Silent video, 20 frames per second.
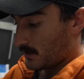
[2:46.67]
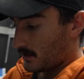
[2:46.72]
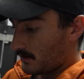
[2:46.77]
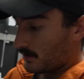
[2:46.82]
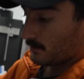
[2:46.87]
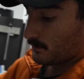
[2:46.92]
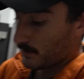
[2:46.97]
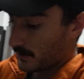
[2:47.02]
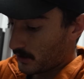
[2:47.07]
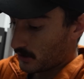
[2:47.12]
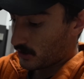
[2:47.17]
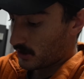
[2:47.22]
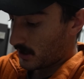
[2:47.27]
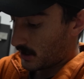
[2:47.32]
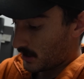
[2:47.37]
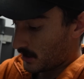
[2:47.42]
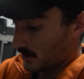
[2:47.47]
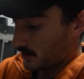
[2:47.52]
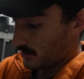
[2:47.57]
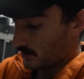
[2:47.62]
Some buttered
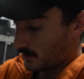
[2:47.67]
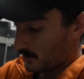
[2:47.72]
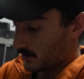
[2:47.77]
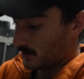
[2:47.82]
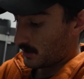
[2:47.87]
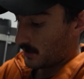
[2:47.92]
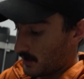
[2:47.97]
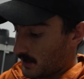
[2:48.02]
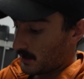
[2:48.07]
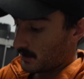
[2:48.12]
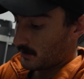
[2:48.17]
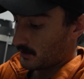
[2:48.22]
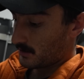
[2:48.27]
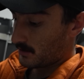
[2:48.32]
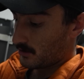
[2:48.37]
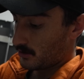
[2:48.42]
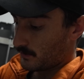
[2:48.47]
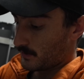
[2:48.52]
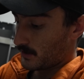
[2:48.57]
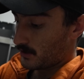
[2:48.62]
chicken. See how that is.
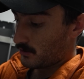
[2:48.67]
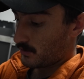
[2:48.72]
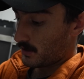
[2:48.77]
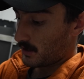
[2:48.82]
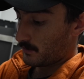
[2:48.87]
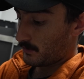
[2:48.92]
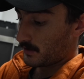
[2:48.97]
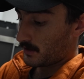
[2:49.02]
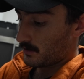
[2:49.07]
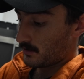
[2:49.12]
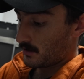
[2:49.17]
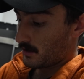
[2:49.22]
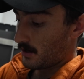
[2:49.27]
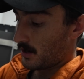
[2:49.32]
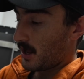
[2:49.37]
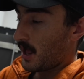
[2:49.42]
Don't be too hot, please.